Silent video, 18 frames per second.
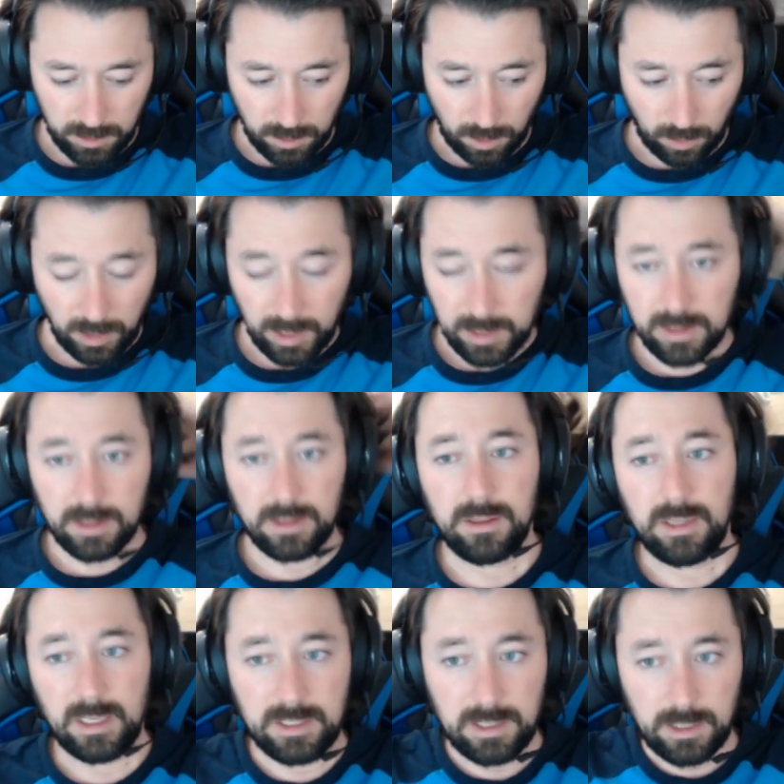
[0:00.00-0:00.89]
all right,
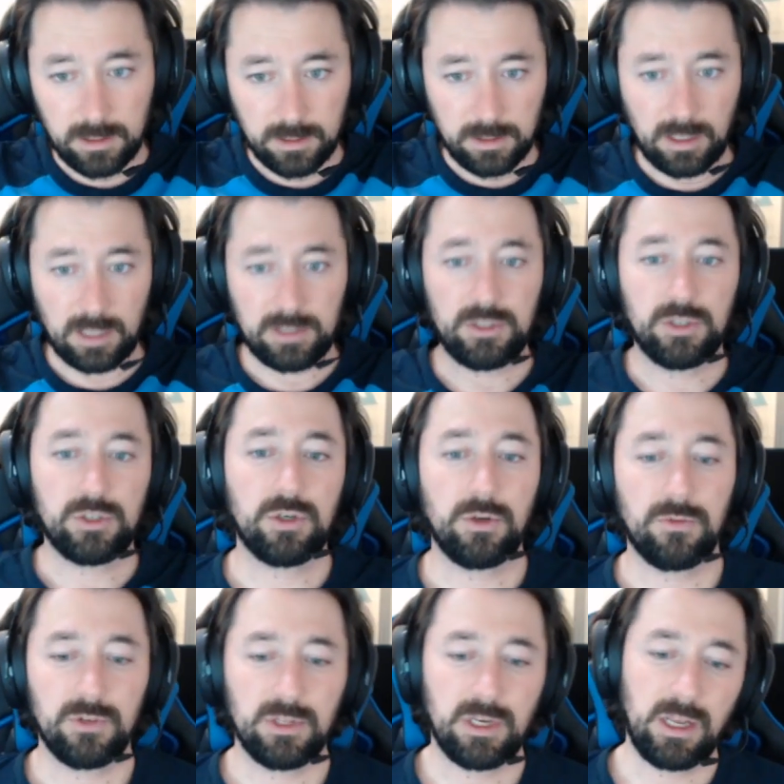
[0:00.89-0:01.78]
that's it. That's the
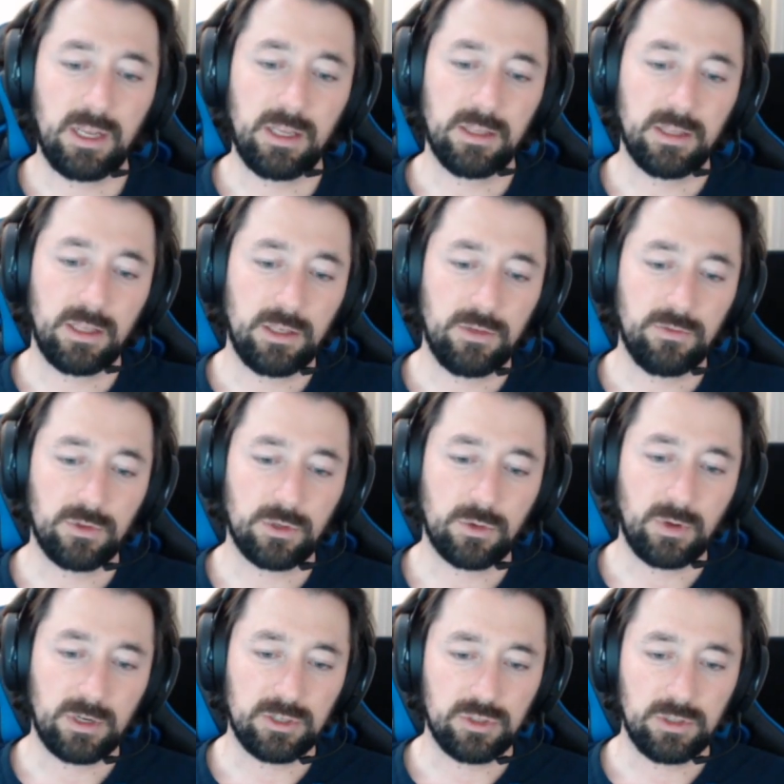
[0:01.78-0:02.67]
show for the day. Thank you for the
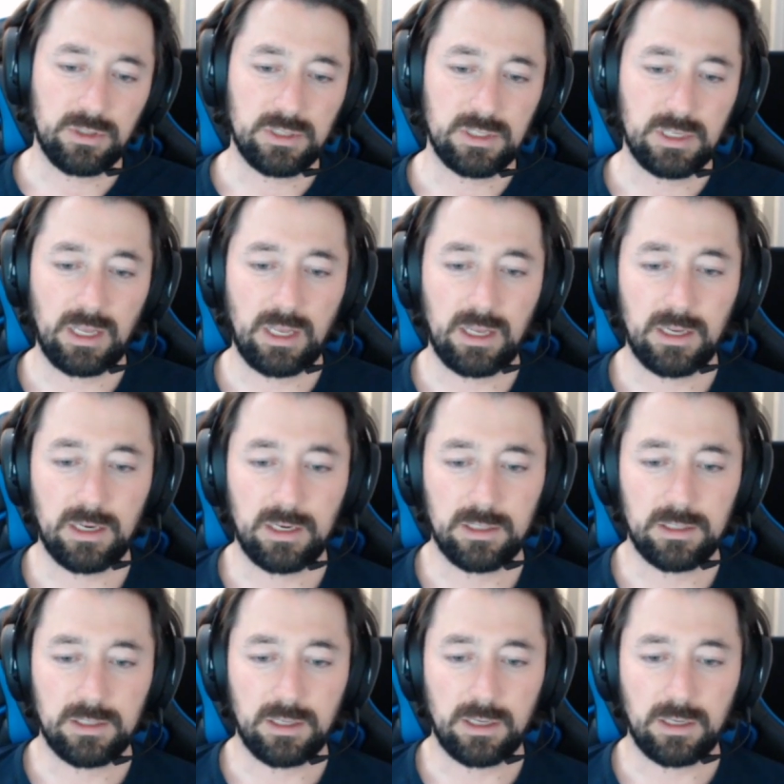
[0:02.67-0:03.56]
questions,
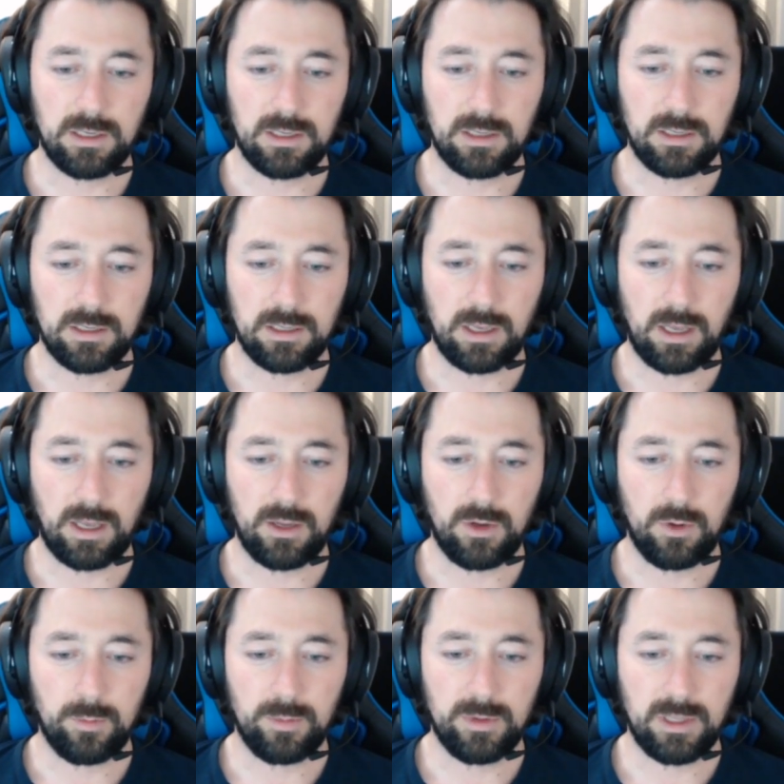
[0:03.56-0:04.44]
and I
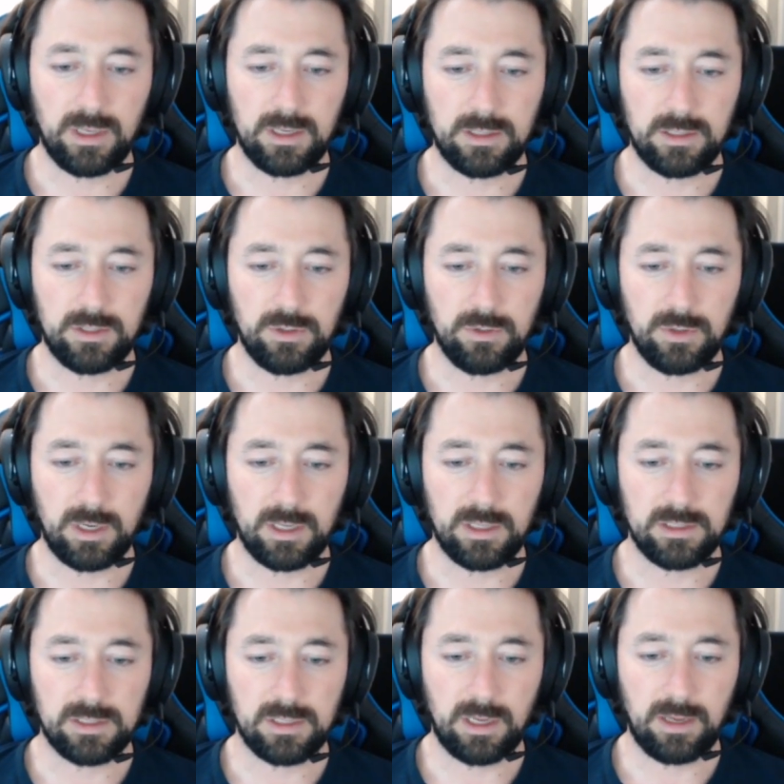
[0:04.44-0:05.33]
hope that you
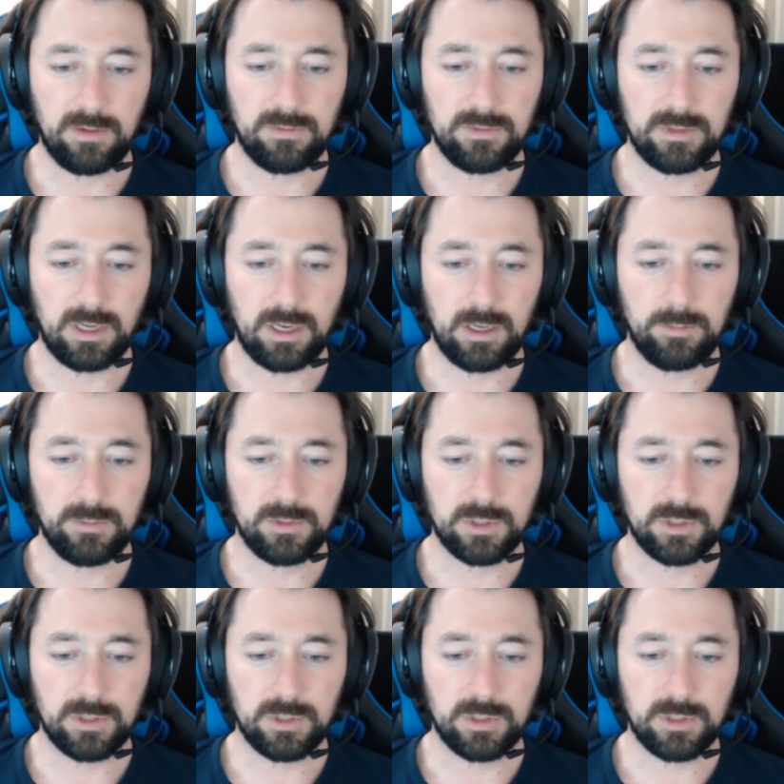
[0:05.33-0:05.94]
guys have time to